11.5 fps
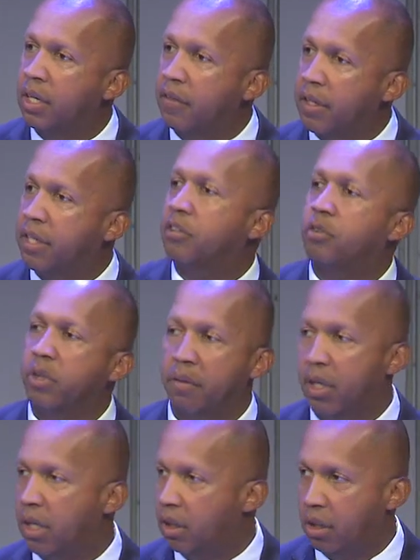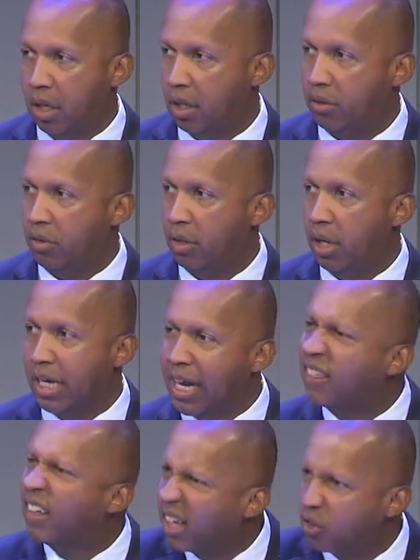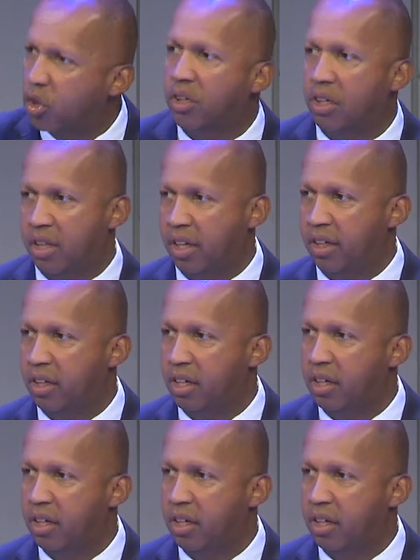the history of the Holocaust. And I think that's a good thing.